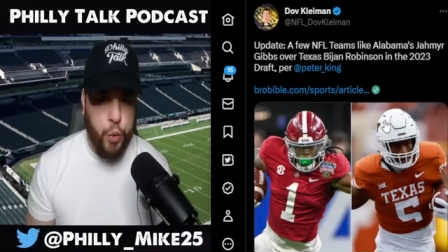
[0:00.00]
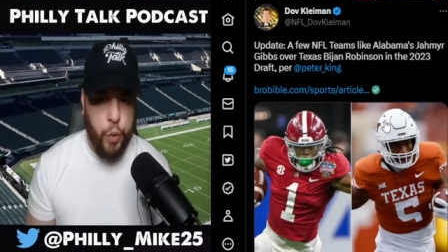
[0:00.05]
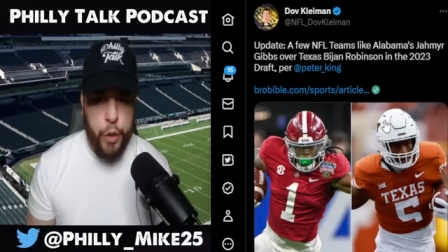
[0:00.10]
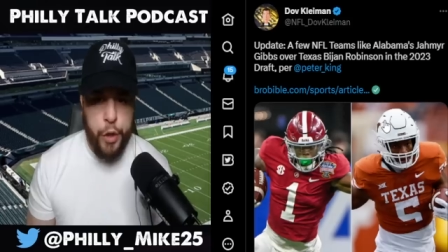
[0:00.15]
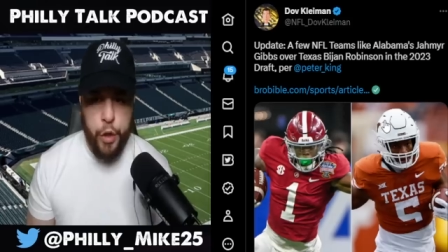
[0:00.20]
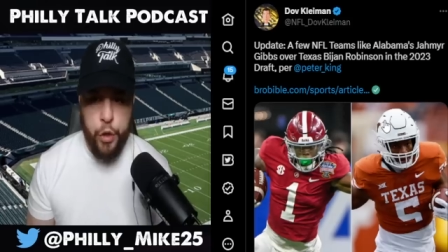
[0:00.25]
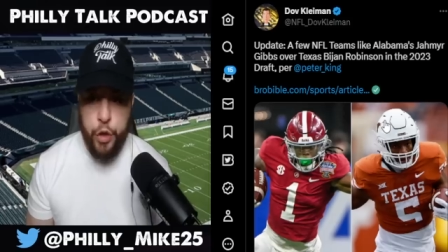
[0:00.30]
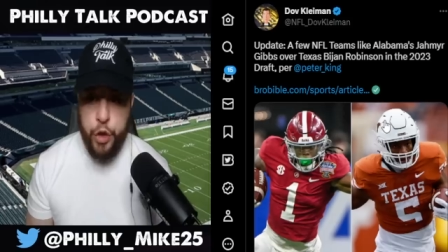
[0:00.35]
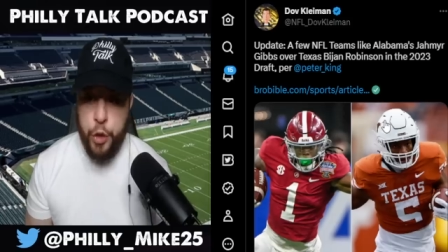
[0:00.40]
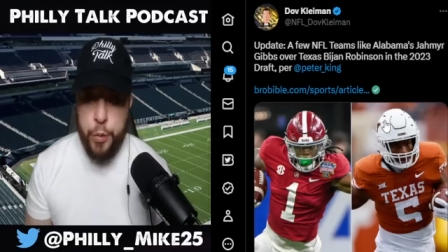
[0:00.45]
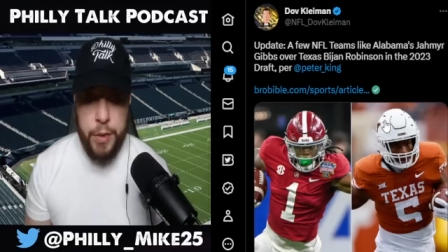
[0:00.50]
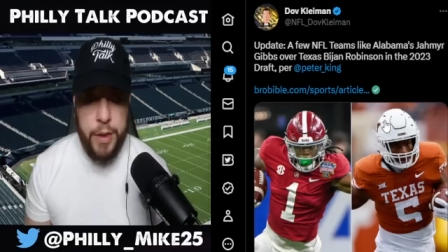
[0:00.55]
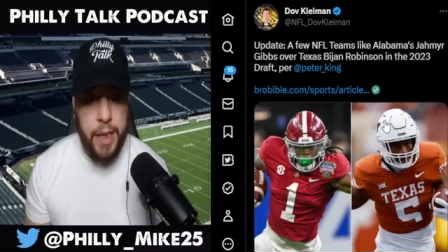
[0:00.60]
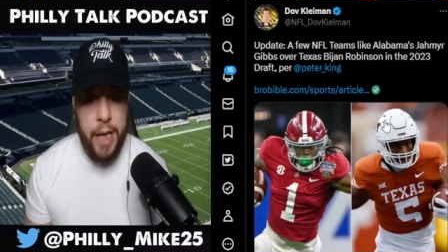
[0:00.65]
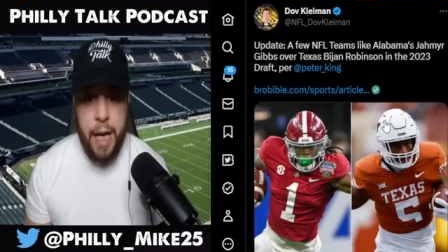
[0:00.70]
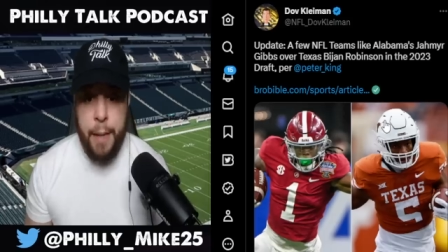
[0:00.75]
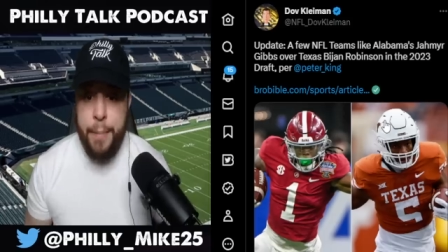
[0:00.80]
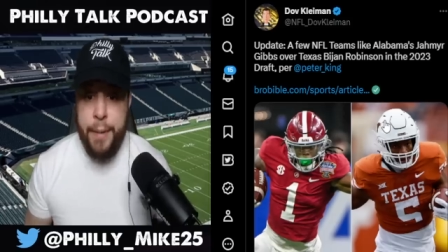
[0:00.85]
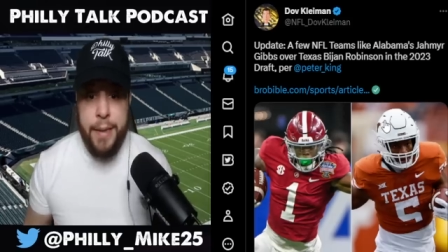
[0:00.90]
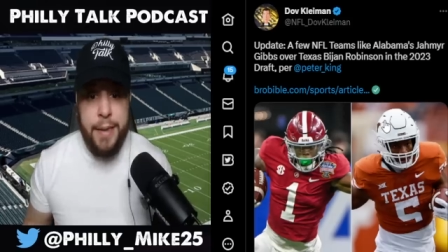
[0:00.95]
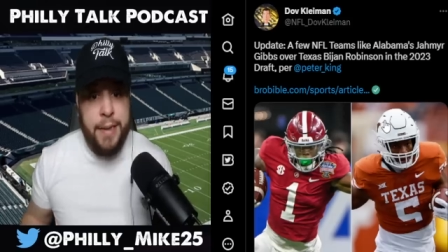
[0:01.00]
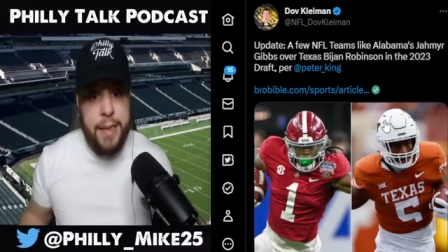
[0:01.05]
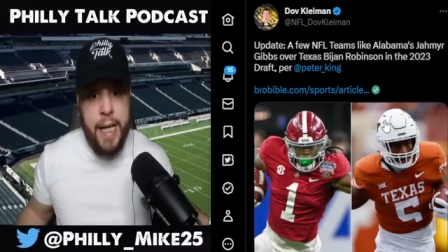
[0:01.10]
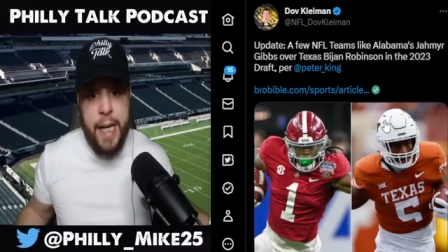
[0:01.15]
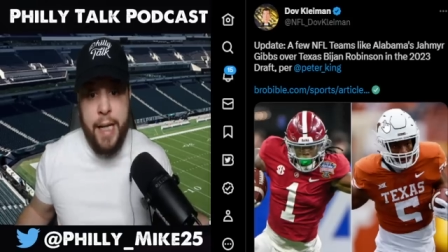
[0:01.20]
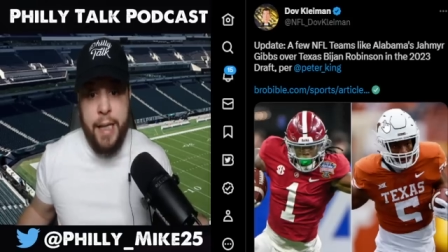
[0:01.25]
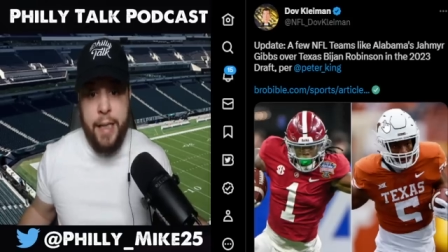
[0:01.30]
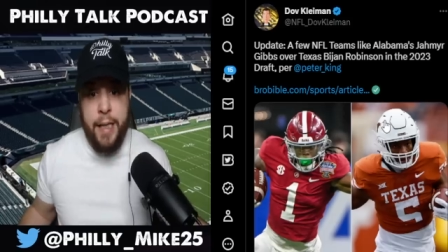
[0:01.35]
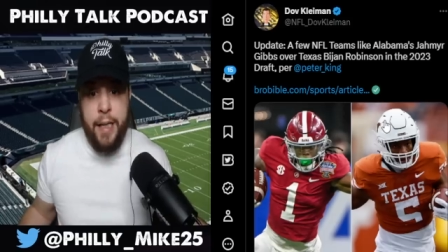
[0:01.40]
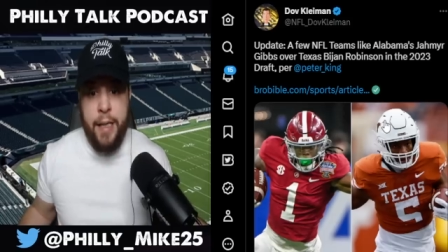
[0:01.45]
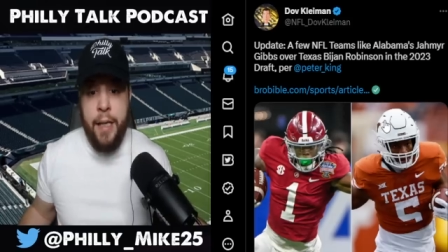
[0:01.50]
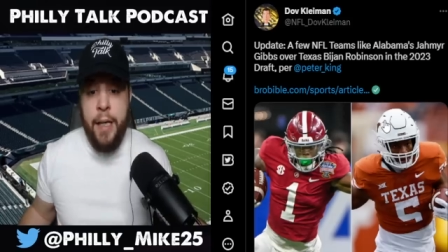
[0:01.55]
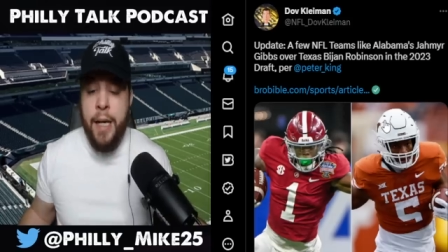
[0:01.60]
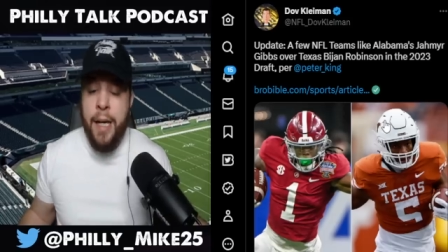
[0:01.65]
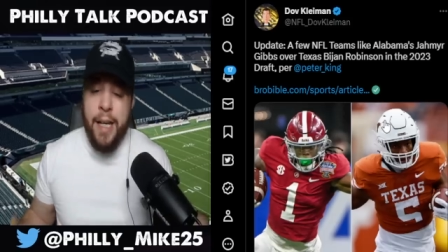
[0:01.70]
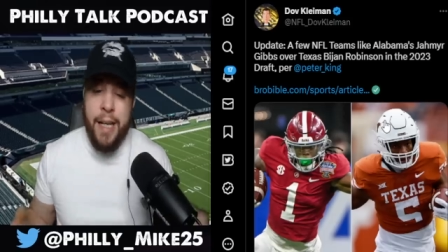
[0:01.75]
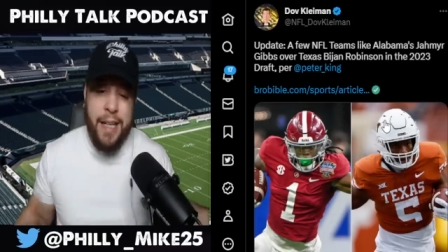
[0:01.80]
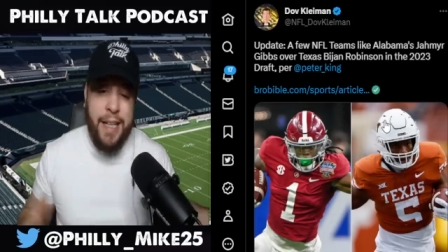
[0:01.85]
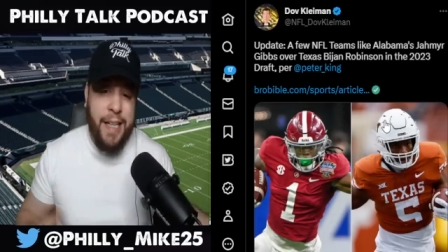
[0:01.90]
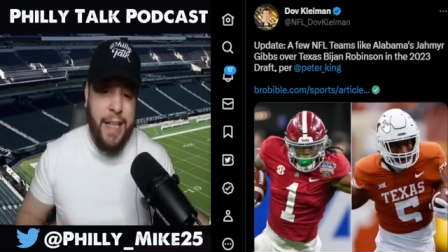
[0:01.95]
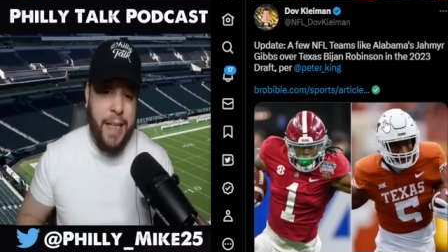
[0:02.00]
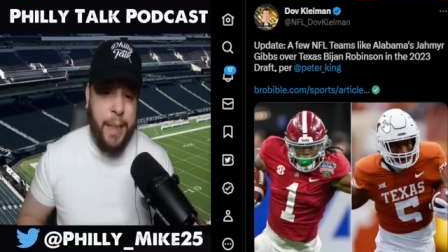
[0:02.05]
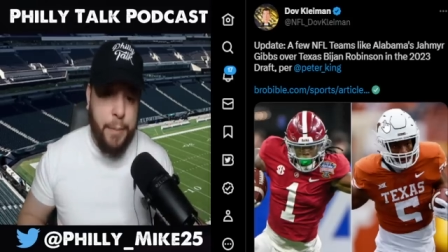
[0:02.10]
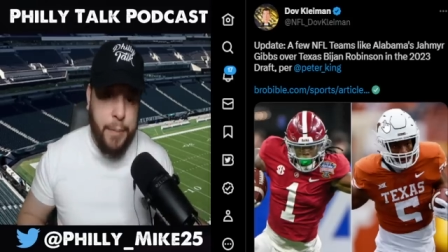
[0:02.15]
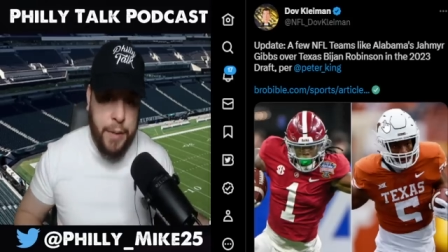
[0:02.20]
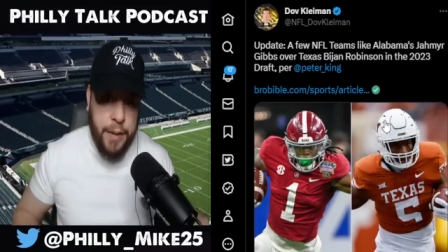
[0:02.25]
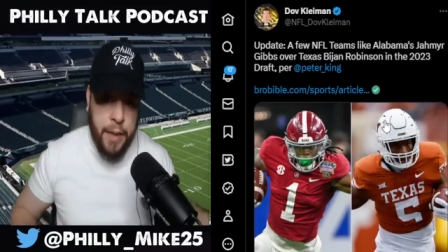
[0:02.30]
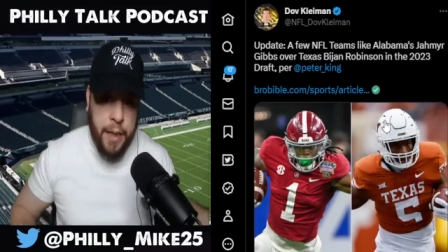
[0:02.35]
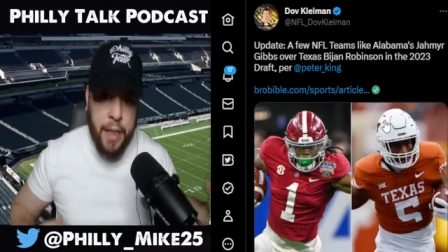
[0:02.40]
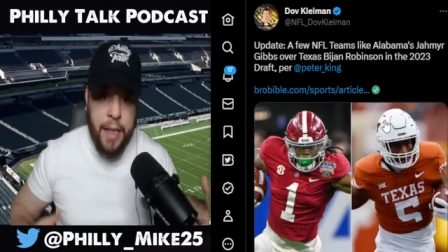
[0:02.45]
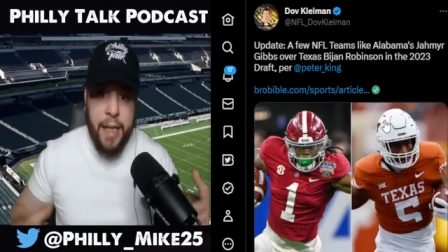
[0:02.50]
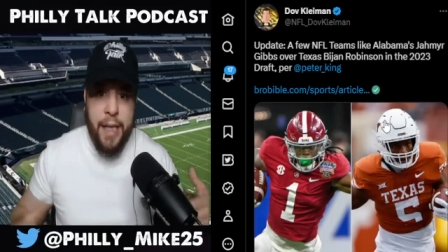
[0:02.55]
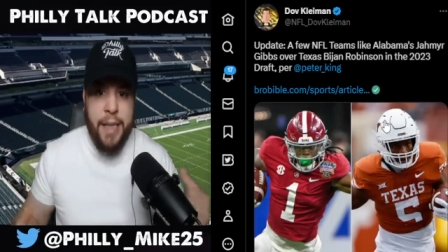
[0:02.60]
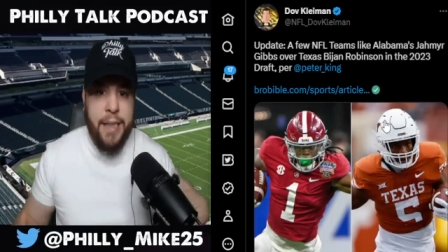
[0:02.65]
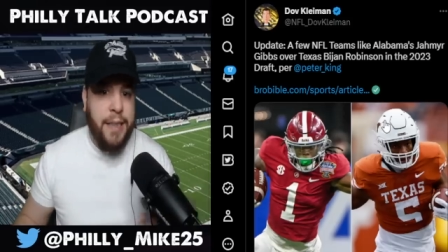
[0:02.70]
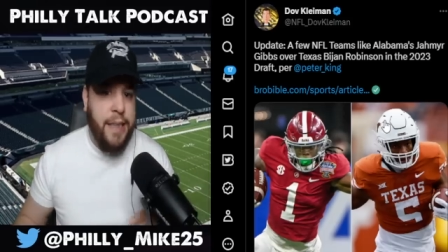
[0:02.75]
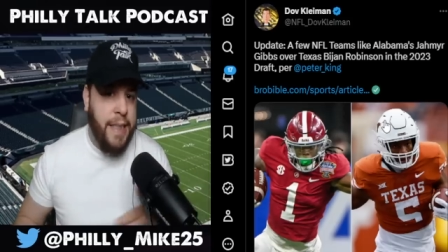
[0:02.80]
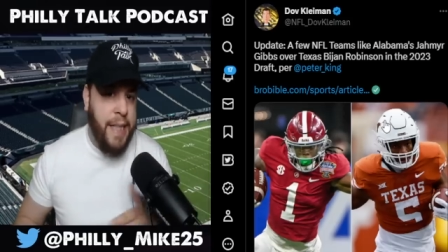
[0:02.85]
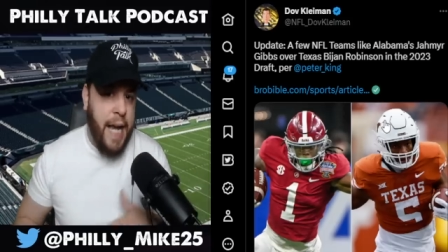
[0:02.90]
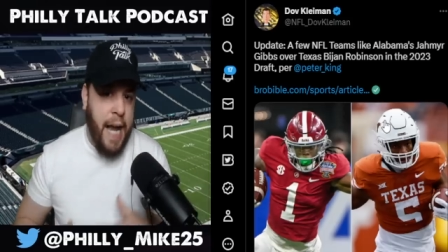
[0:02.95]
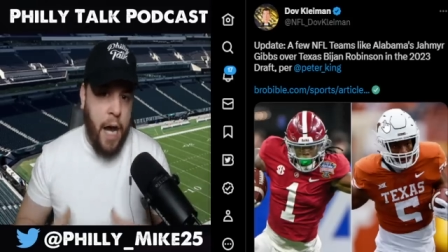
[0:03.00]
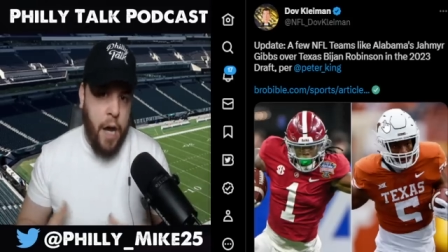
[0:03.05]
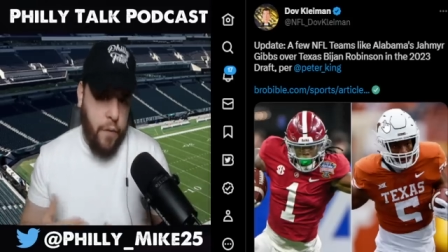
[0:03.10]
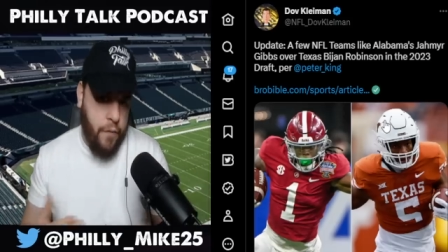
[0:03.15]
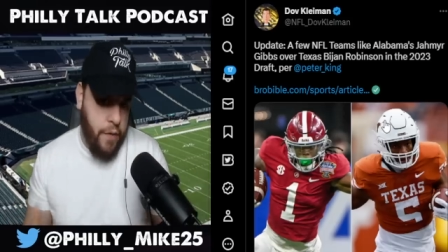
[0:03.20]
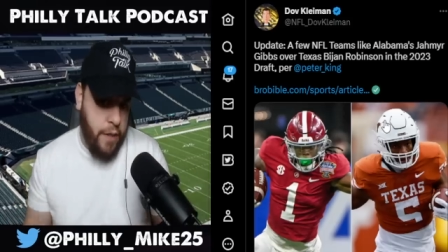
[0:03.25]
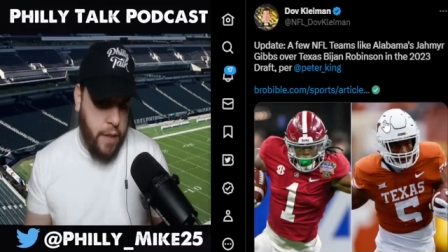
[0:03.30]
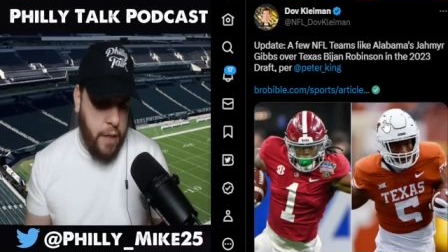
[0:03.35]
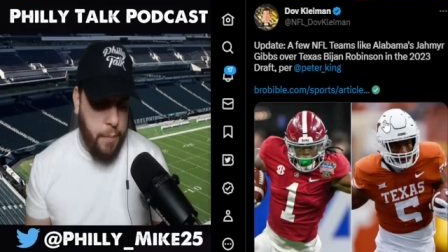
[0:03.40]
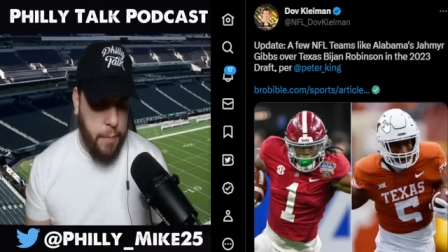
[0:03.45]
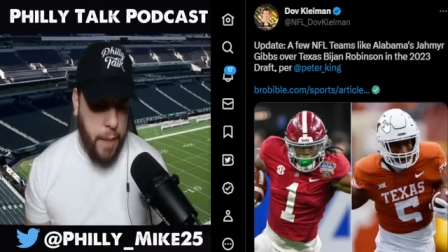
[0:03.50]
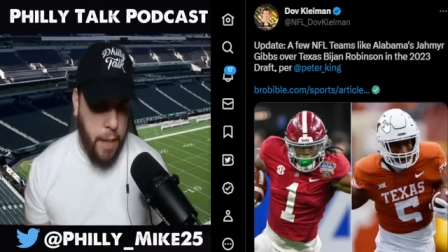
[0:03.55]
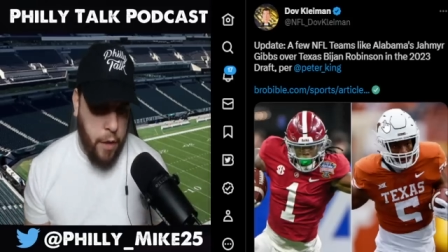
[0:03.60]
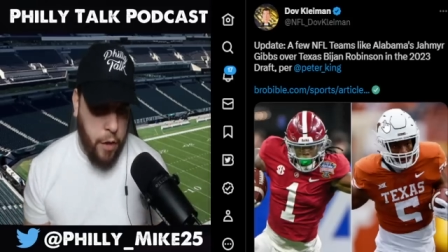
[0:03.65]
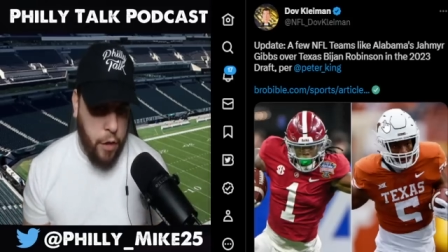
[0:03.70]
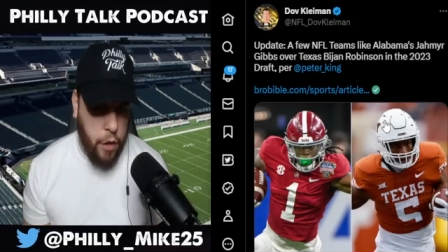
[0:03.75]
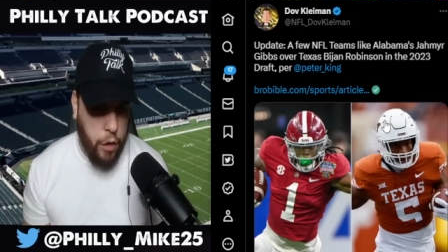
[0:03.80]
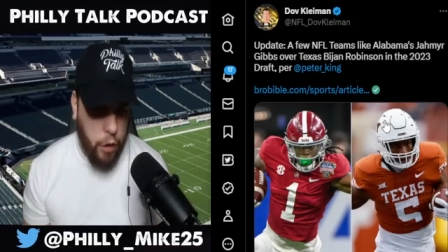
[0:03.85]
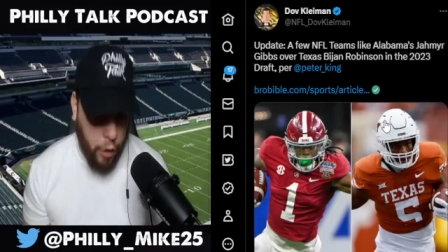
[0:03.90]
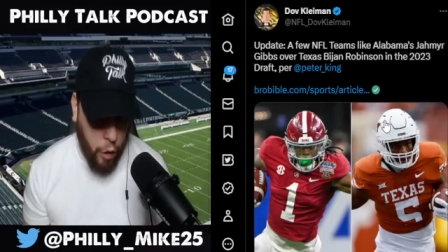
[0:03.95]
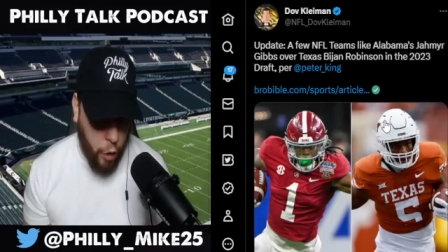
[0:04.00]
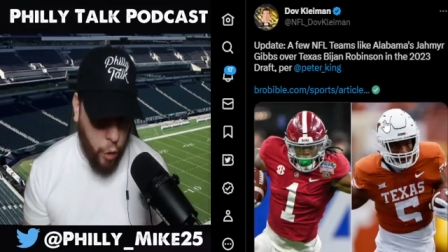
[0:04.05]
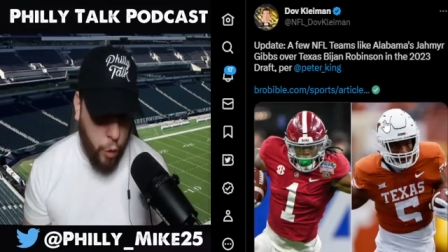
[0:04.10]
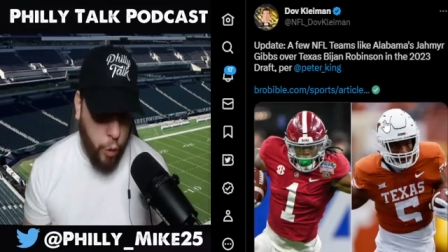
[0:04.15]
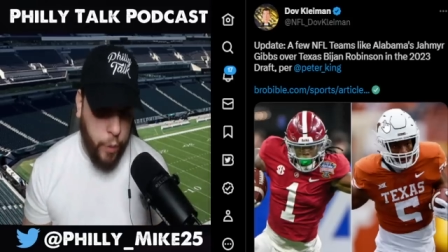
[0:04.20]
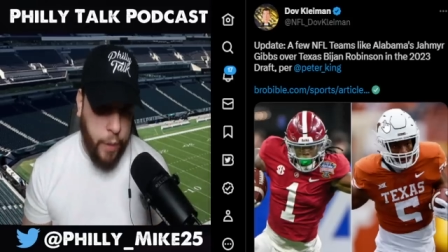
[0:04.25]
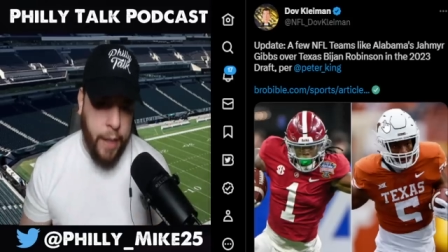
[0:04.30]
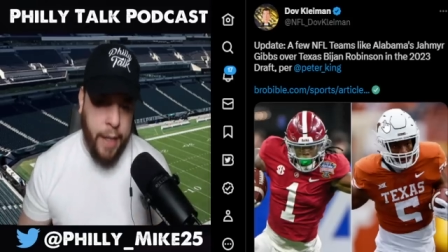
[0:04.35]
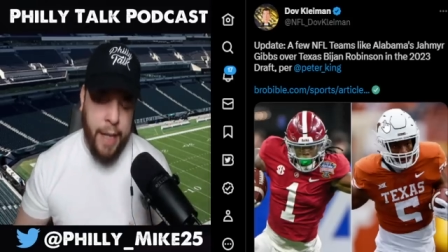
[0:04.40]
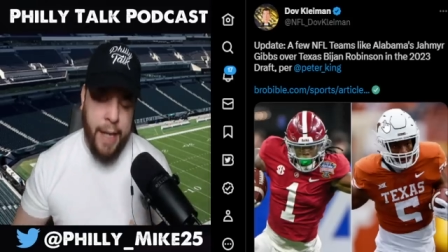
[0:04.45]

on YouTube say, I've been saying it. Gibbs is the Alvin Kamara clone.